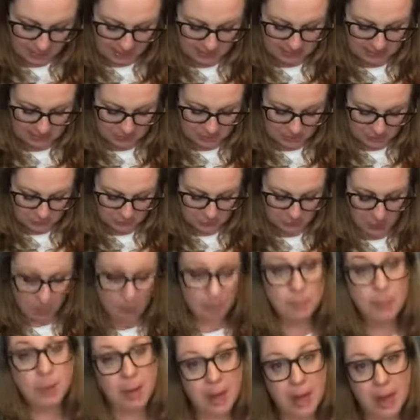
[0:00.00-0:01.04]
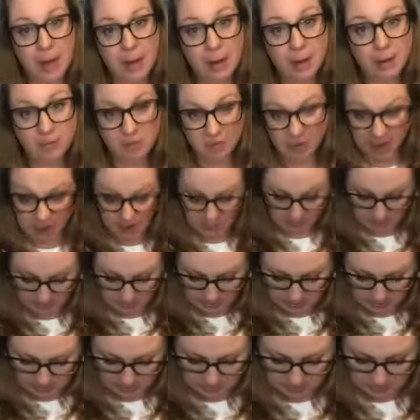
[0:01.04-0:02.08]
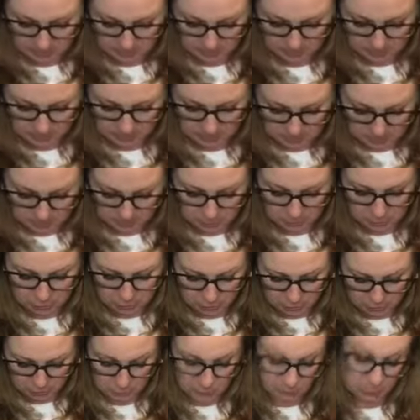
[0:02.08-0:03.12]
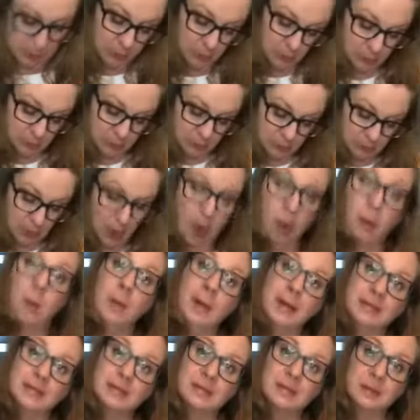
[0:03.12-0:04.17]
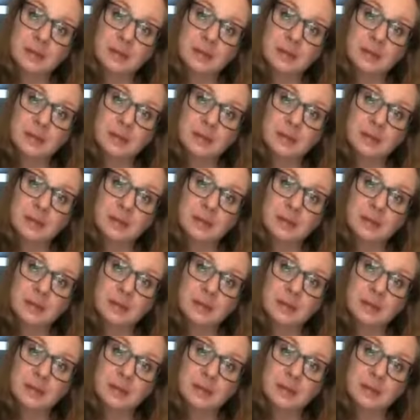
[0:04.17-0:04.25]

to blend dry ingredients, so I usually do use a whisk.